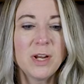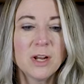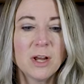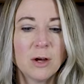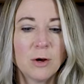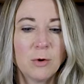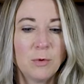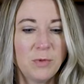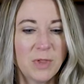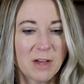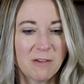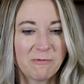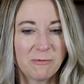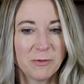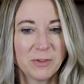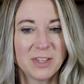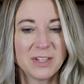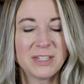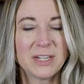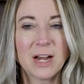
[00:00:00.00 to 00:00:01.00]
know that
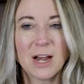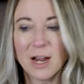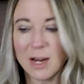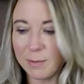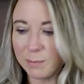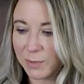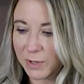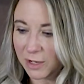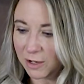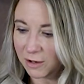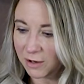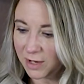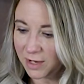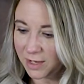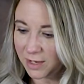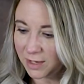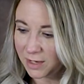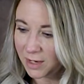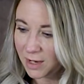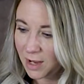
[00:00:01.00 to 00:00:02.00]
for the time
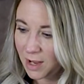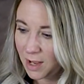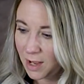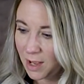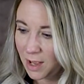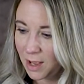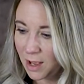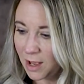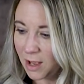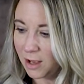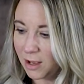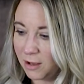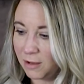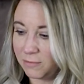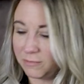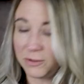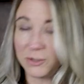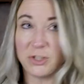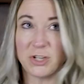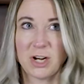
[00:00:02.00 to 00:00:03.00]
period
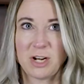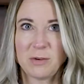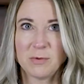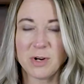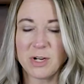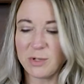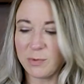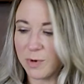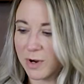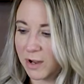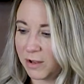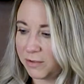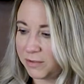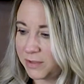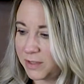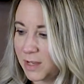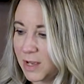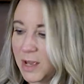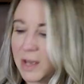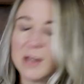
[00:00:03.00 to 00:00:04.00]
of January
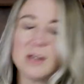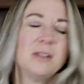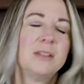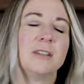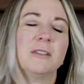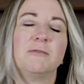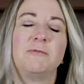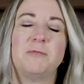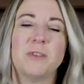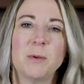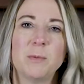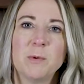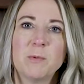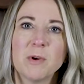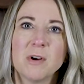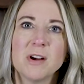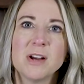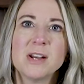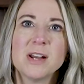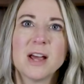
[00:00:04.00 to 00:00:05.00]
12th to
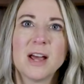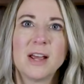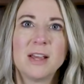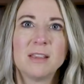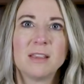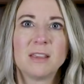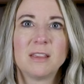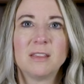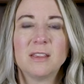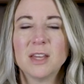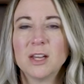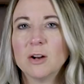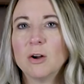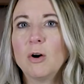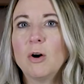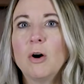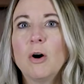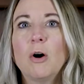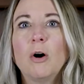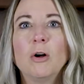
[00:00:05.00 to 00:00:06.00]
February 9th,
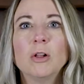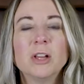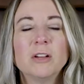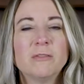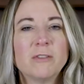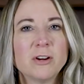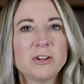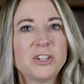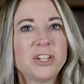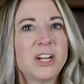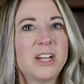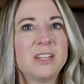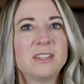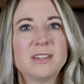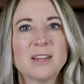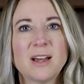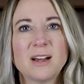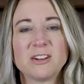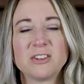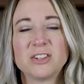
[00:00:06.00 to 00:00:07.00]
that all of our
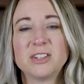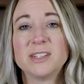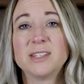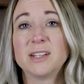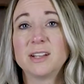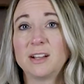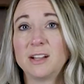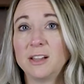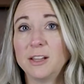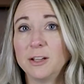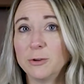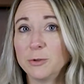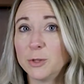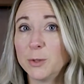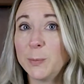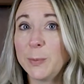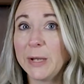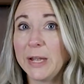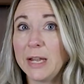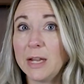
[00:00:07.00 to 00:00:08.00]
transactions that cleared
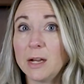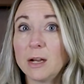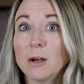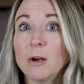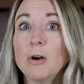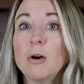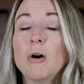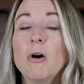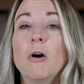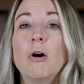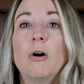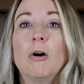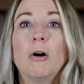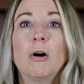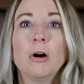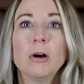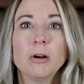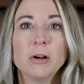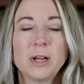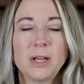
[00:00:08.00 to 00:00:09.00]
the bank
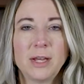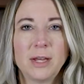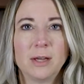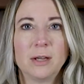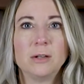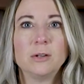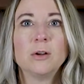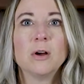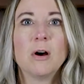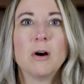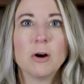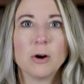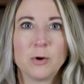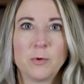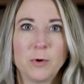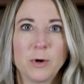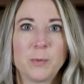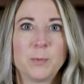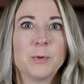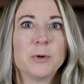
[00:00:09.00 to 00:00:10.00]
are in our
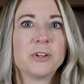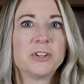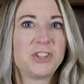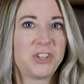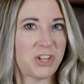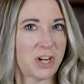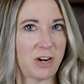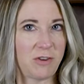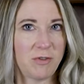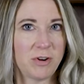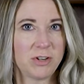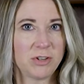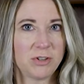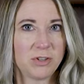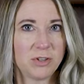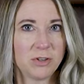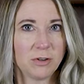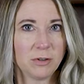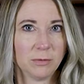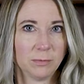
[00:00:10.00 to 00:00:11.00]
QuickBooks check
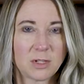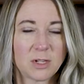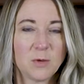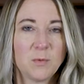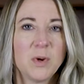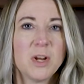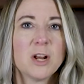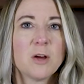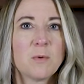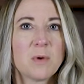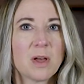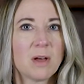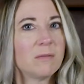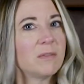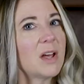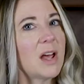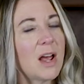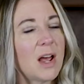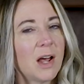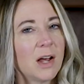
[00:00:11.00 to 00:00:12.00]
register. So we know we
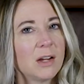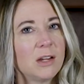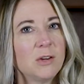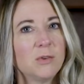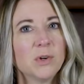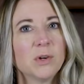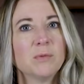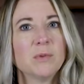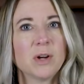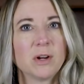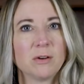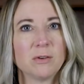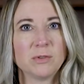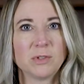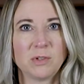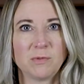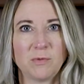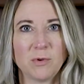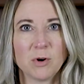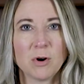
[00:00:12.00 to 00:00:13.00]
have accurate
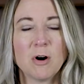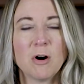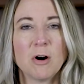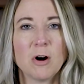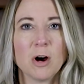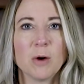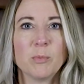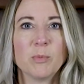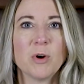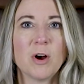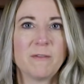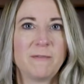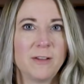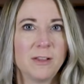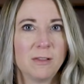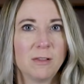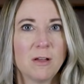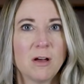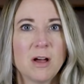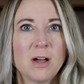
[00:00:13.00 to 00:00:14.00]
records for our
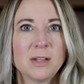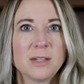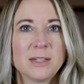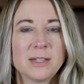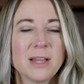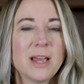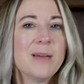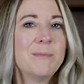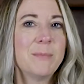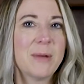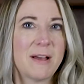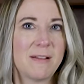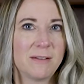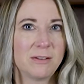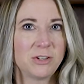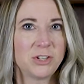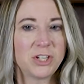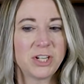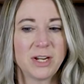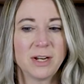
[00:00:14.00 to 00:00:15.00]
profit and loss and
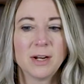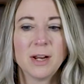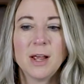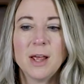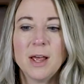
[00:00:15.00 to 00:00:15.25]
balance sheet.